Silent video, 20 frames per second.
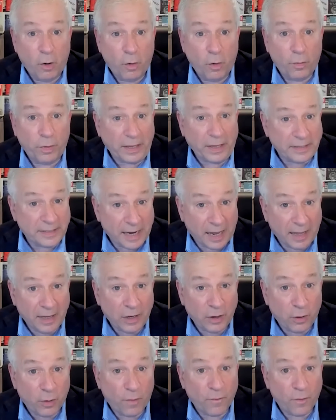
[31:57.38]
that's
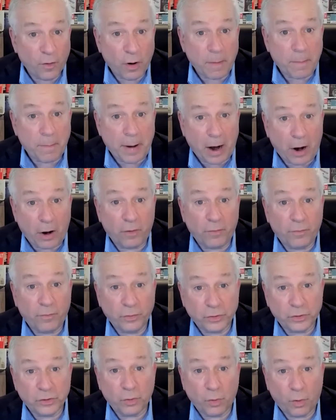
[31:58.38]
telling you a very
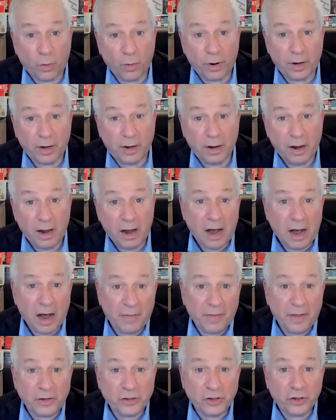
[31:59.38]
powerful story.
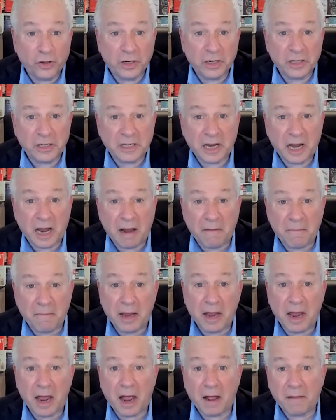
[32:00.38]
Unless you're going to say,
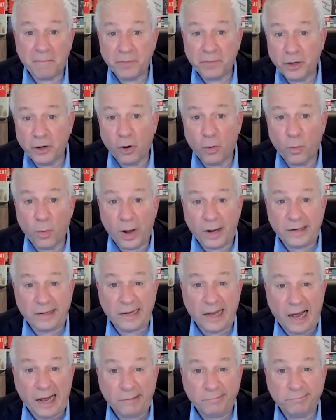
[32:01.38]
you know what,
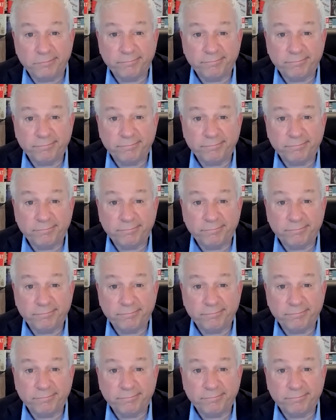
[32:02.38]
the